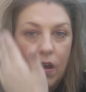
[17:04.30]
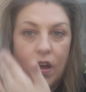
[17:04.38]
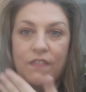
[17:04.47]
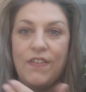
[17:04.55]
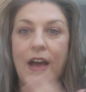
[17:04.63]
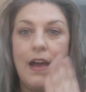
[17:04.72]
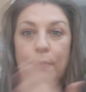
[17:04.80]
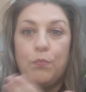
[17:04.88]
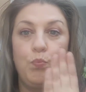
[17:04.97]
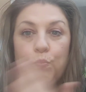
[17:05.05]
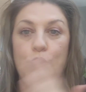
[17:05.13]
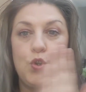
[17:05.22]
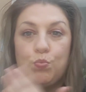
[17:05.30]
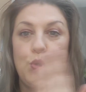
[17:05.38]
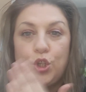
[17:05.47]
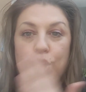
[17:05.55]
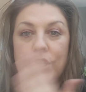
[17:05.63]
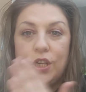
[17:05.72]
over,
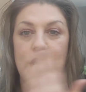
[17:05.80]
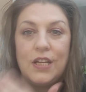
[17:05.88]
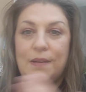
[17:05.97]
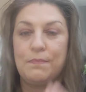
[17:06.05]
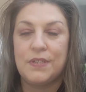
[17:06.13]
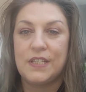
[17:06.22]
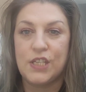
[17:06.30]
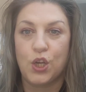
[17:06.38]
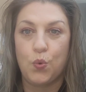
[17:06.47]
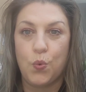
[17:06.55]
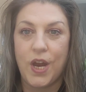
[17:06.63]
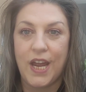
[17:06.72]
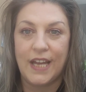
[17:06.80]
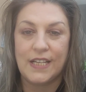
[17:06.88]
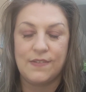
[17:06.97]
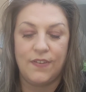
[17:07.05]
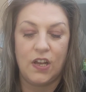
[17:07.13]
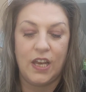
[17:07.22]
especially your lips. It's a great
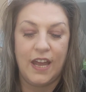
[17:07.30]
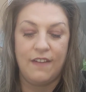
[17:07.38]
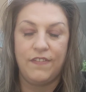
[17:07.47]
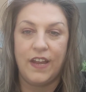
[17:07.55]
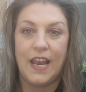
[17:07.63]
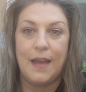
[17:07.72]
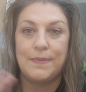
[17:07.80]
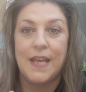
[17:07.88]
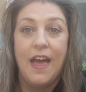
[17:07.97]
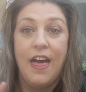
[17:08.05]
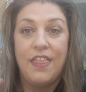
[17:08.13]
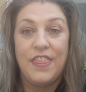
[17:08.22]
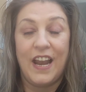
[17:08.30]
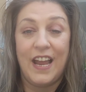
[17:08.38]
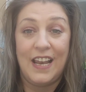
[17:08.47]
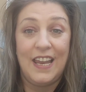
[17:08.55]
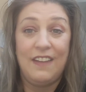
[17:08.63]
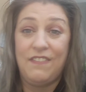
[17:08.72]
exfoliator for your lips. Then
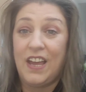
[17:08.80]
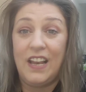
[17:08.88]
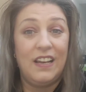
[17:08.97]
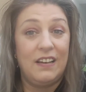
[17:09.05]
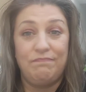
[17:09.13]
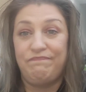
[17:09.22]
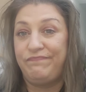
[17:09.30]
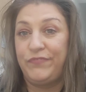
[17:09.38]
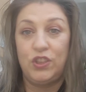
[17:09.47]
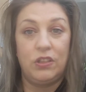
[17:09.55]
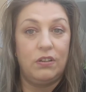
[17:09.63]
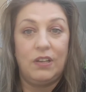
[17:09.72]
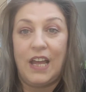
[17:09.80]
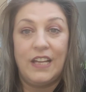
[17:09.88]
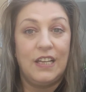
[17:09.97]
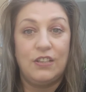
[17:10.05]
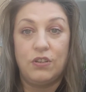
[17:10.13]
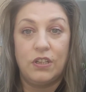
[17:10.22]
I leave it to,
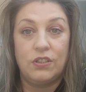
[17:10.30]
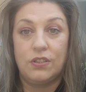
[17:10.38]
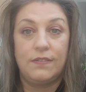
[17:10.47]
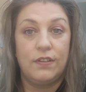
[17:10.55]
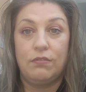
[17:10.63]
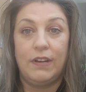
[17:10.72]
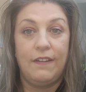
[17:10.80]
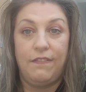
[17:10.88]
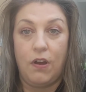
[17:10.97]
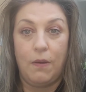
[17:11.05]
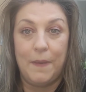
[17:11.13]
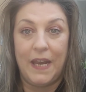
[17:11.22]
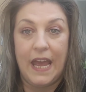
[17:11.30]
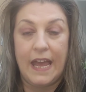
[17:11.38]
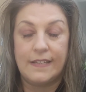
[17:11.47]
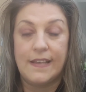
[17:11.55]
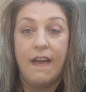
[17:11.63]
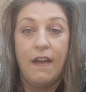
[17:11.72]
like, literally just for 3 or 4
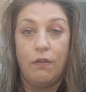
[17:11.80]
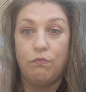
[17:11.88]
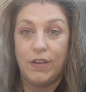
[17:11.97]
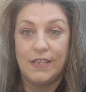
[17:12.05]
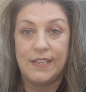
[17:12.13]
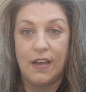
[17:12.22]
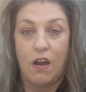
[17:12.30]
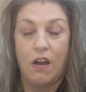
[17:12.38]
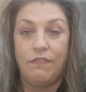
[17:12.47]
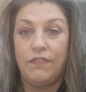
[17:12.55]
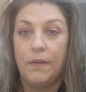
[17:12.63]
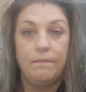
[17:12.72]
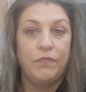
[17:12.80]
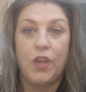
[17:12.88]
minutes, rinse it off.